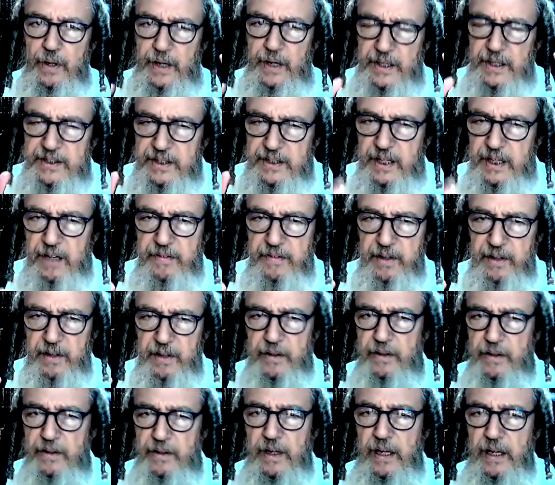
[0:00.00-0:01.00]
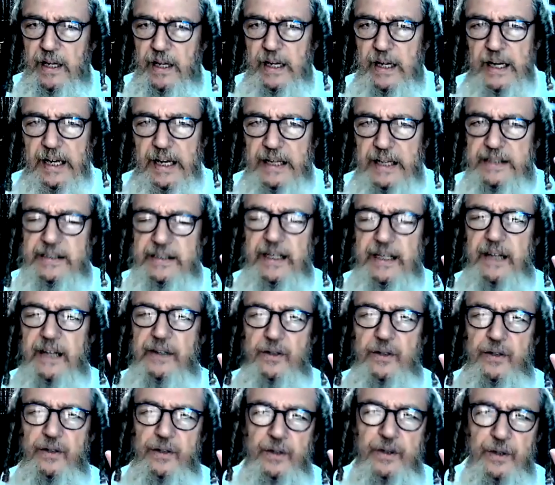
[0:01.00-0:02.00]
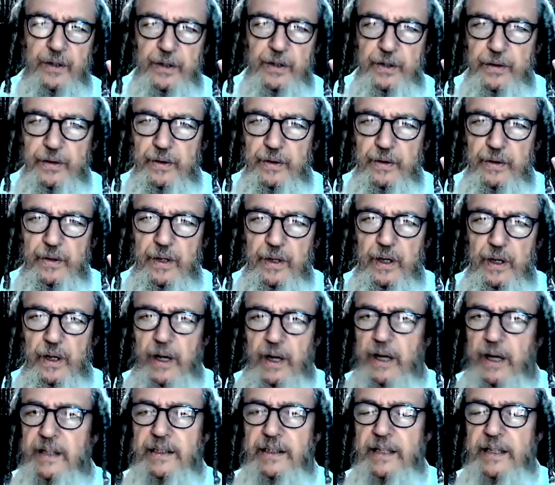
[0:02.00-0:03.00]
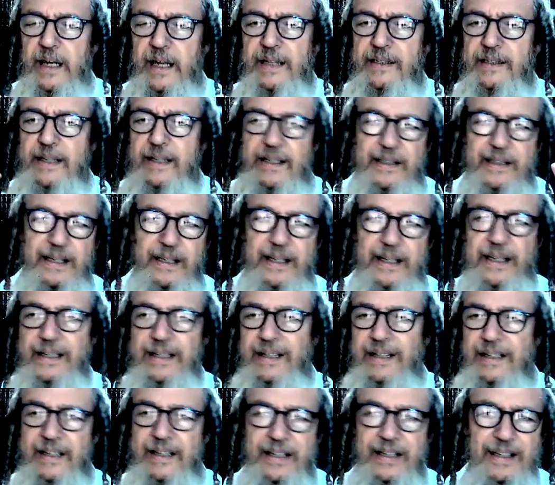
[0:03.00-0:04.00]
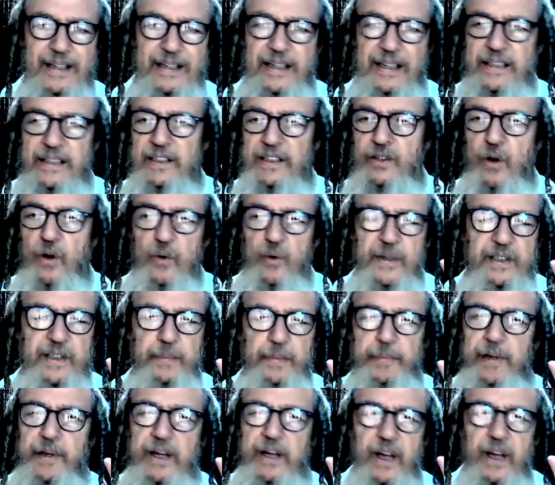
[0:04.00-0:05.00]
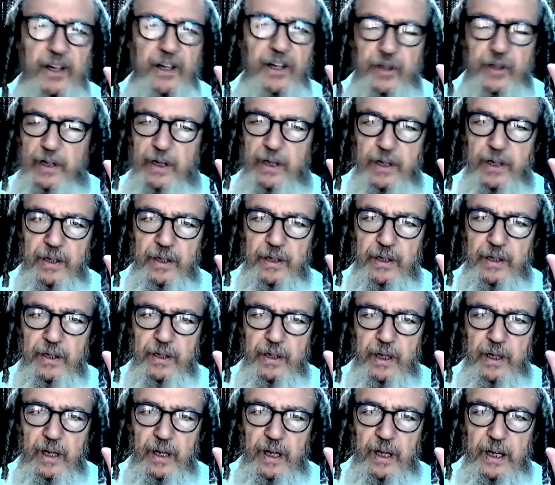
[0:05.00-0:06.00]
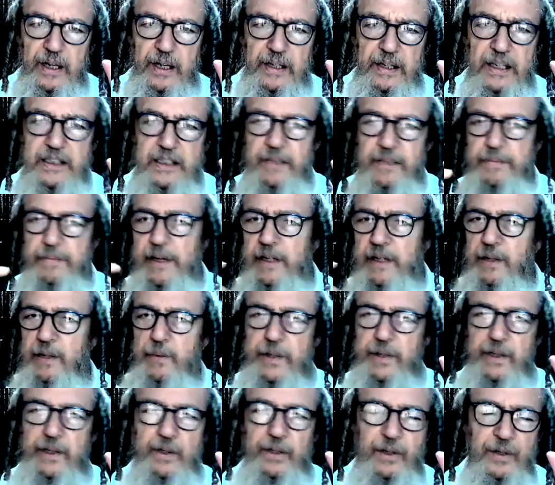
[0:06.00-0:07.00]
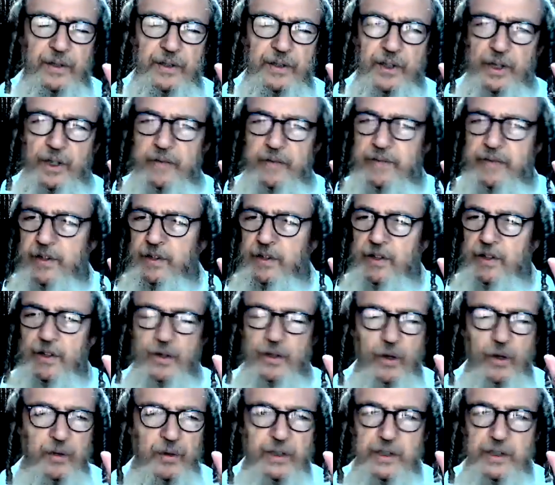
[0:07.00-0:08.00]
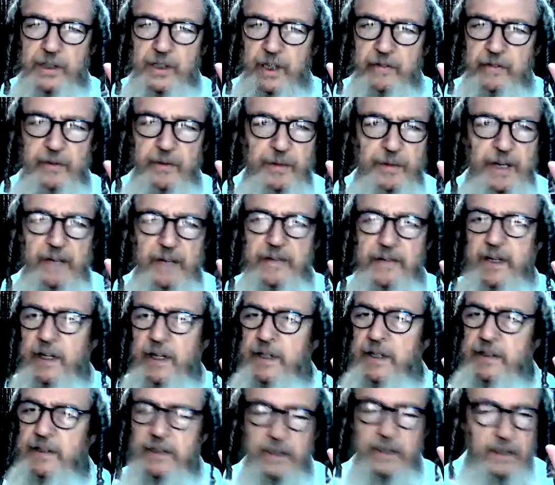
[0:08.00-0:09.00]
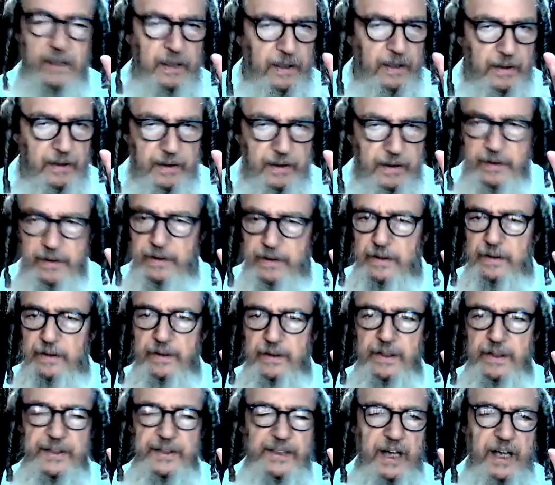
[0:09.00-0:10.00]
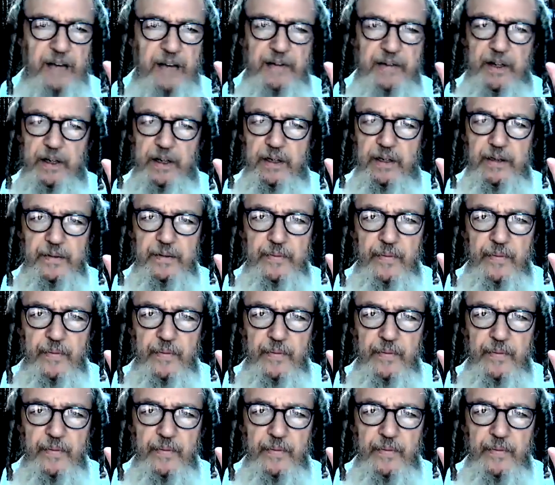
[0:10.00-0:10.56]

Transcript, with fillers: It's giving, has nothing to do. It's, it's, it's, there's no reciprocation here. Doesn't matter whether you deserve it, you don't deserve it, whatever it is, is giving.